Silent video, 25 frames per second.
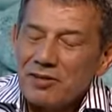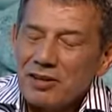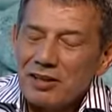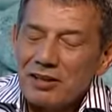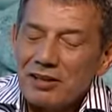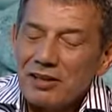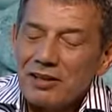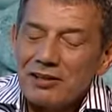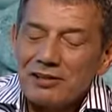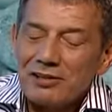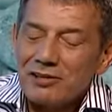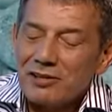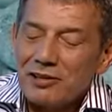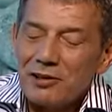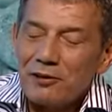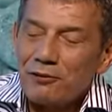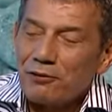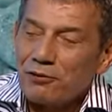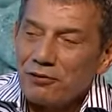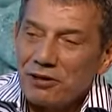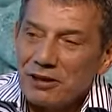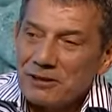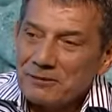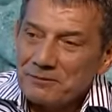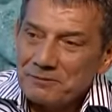is
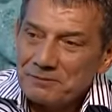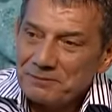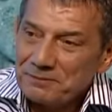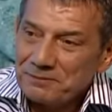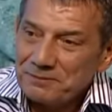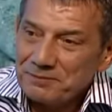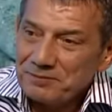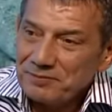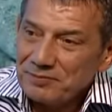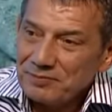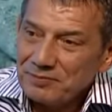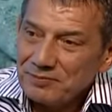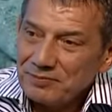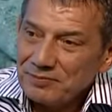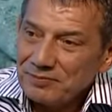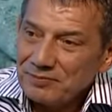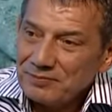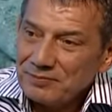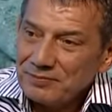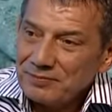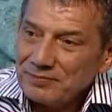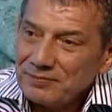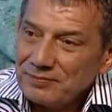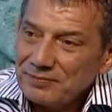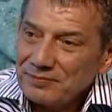different. Yeah.
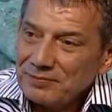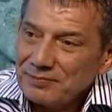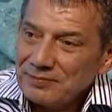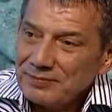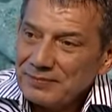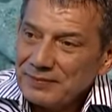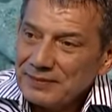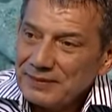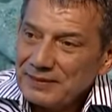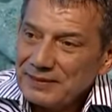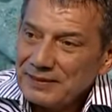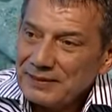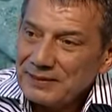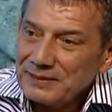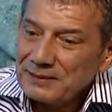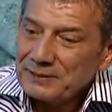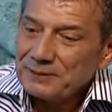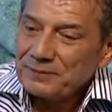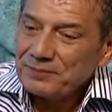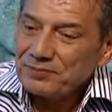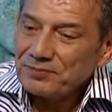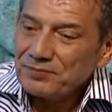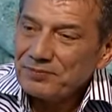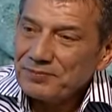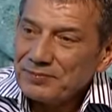It's exciting
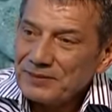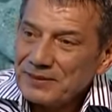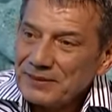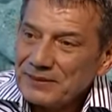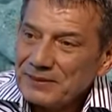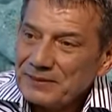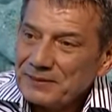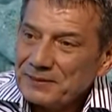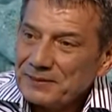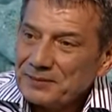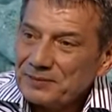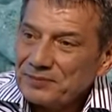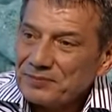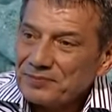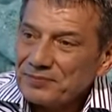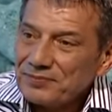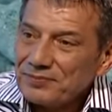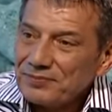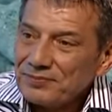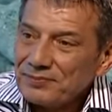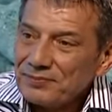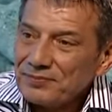what God can do through